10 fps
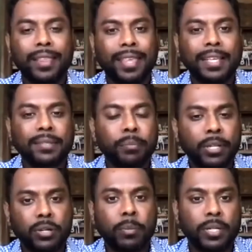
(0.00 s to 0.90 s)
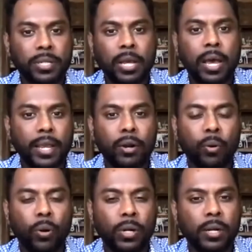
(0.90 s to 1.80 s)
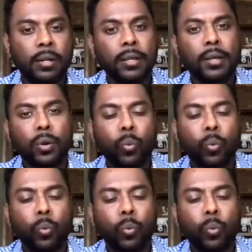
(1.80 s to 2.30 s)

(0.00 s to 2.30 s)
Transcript: Things much higher order.